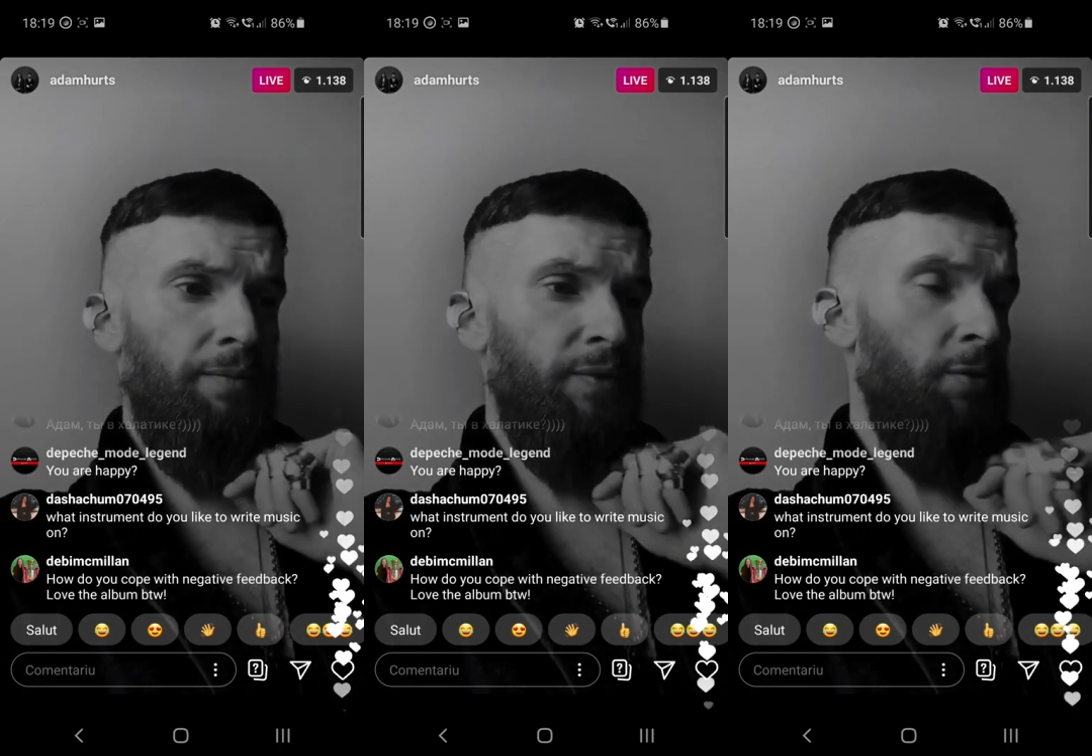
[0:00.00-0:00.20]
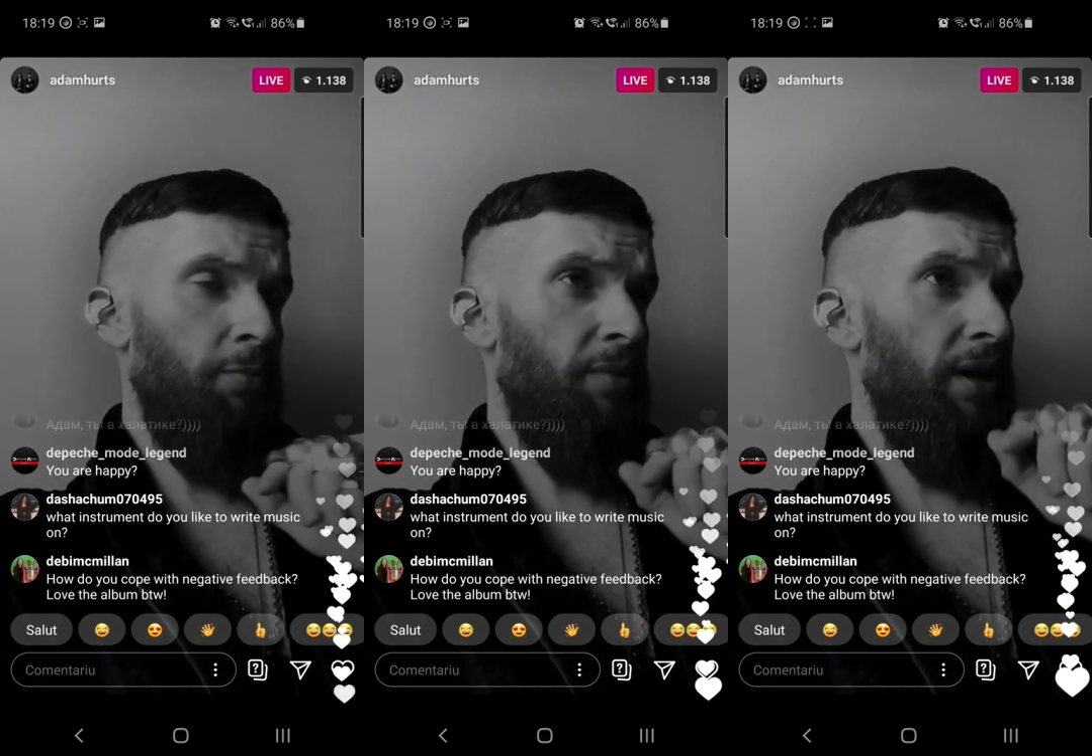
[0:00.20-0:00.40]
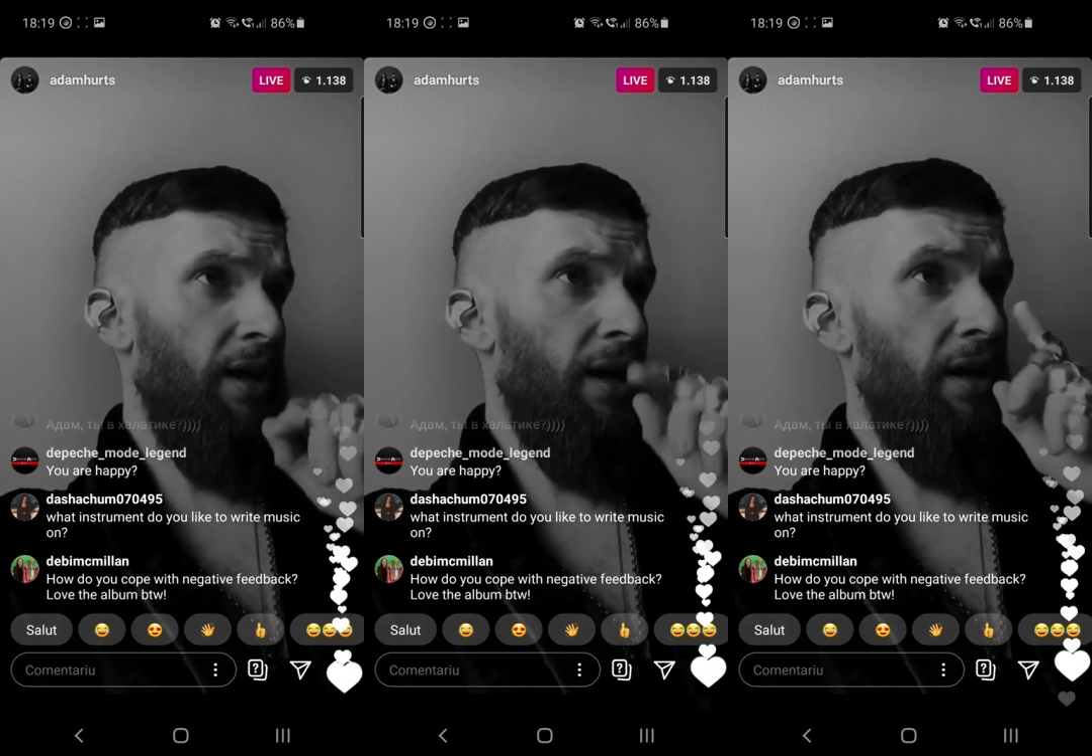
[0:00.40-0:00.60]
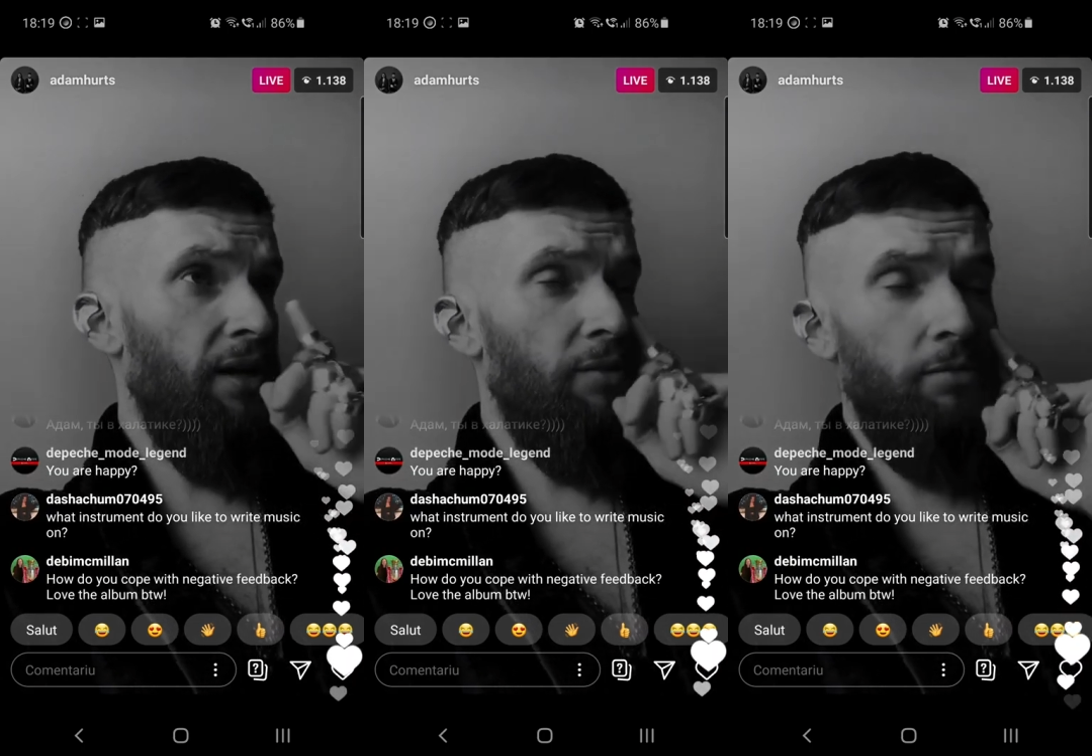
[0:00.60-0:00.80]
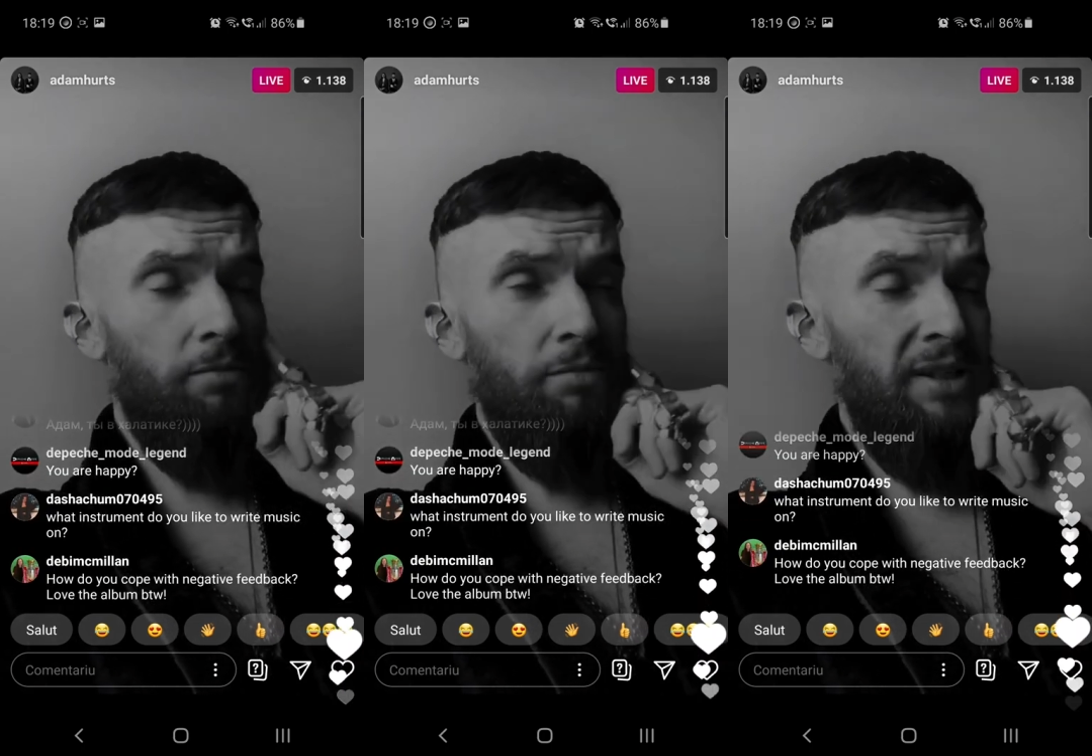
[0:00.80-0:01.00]
something I
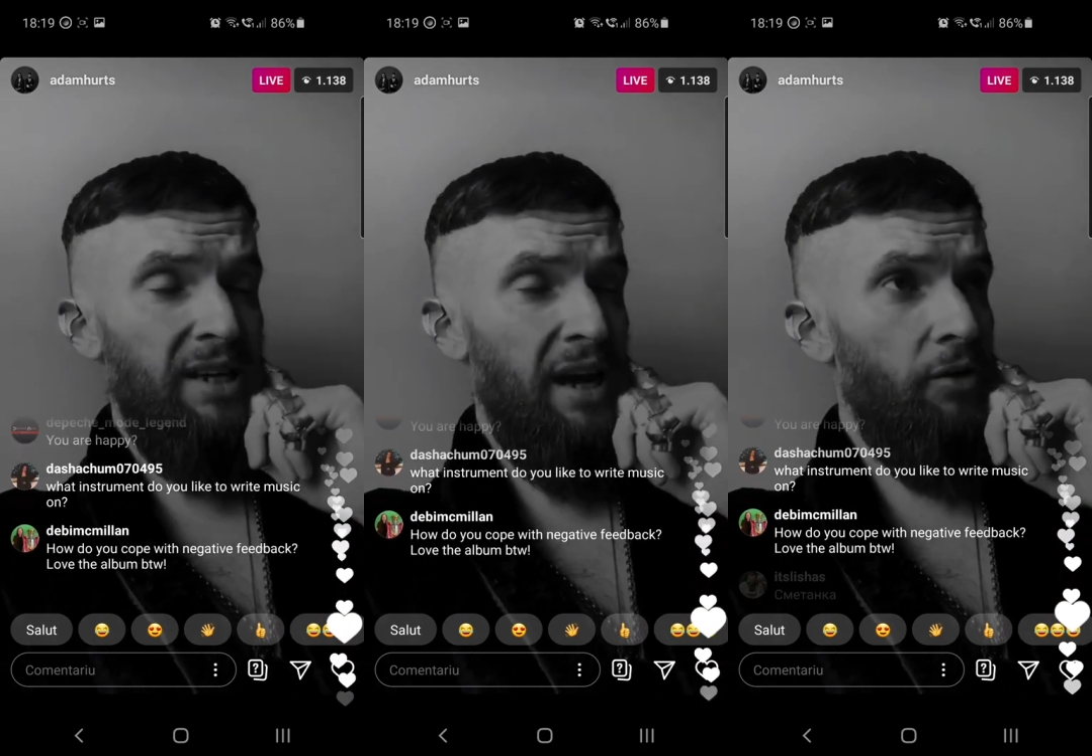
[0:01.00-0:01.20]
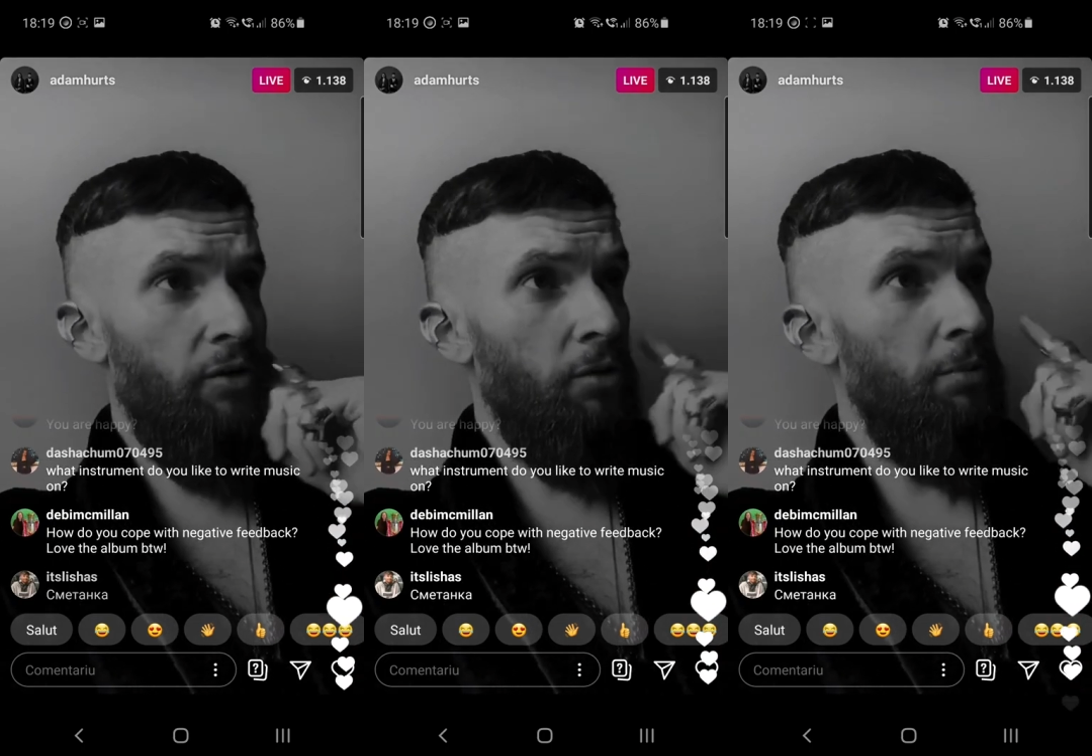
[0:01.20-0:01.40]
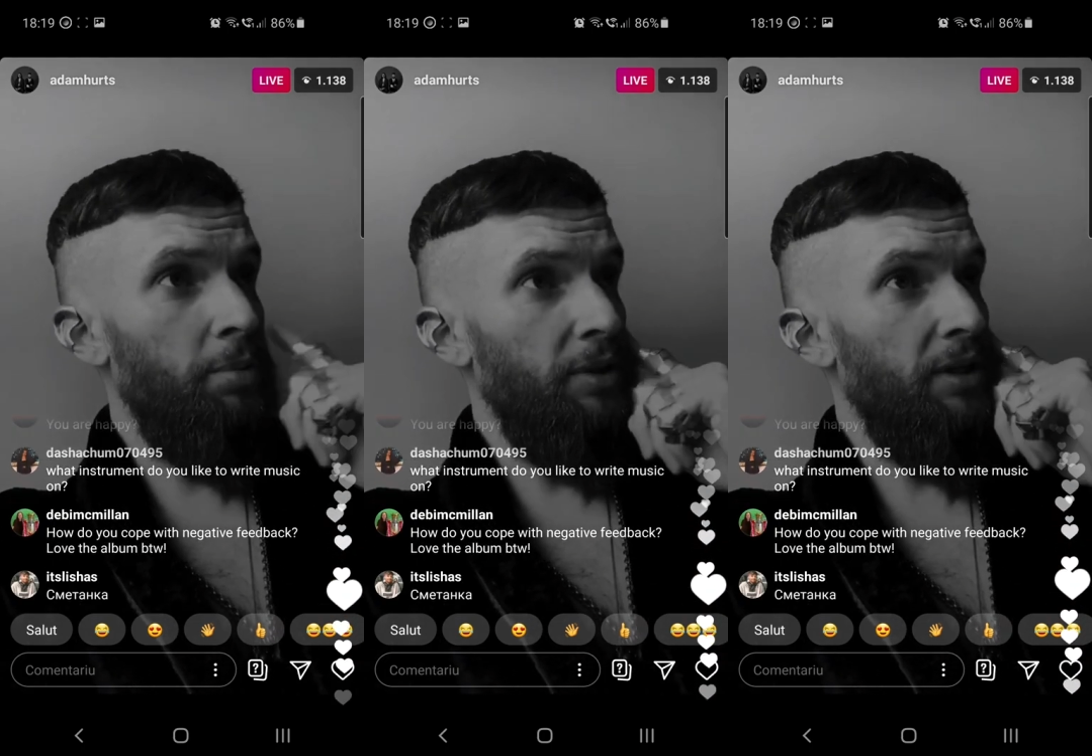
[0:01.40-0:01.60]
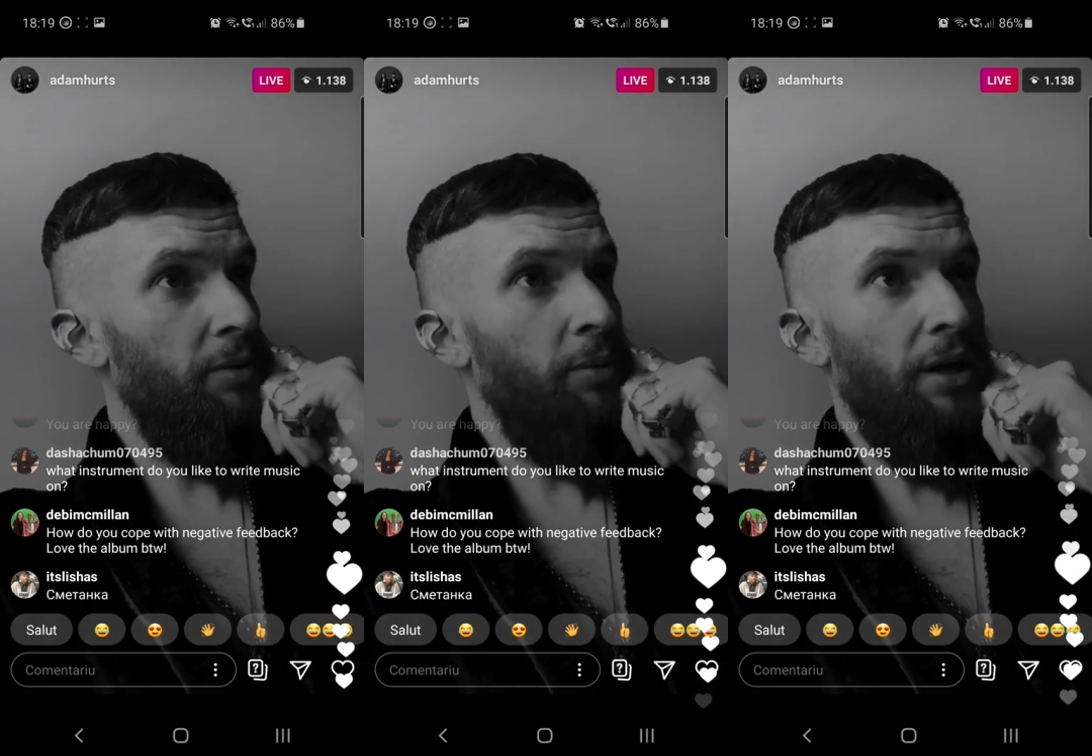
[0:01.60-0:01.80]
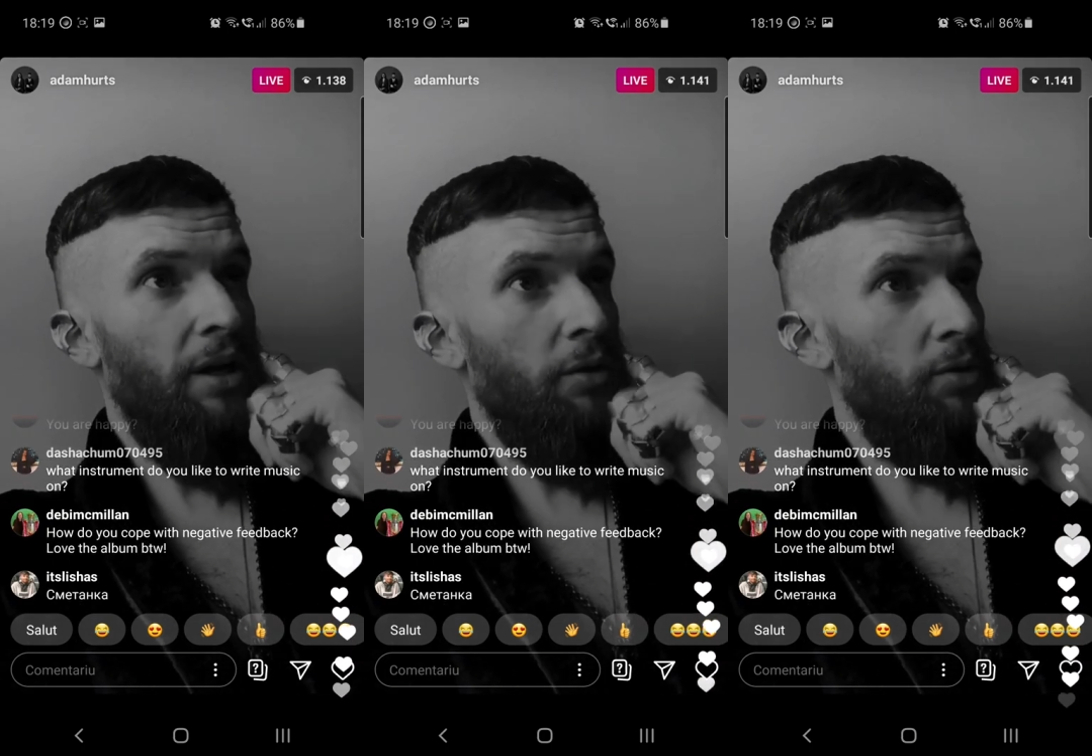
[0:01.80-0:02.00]
had
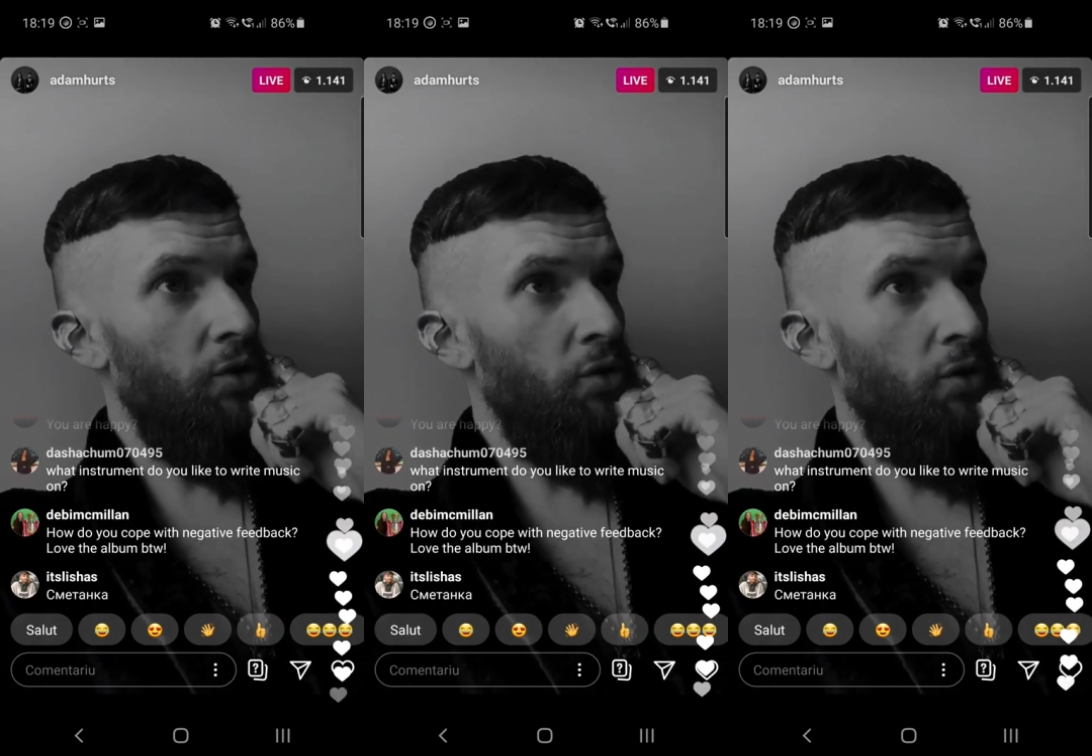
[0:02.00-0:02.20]
terribly when I was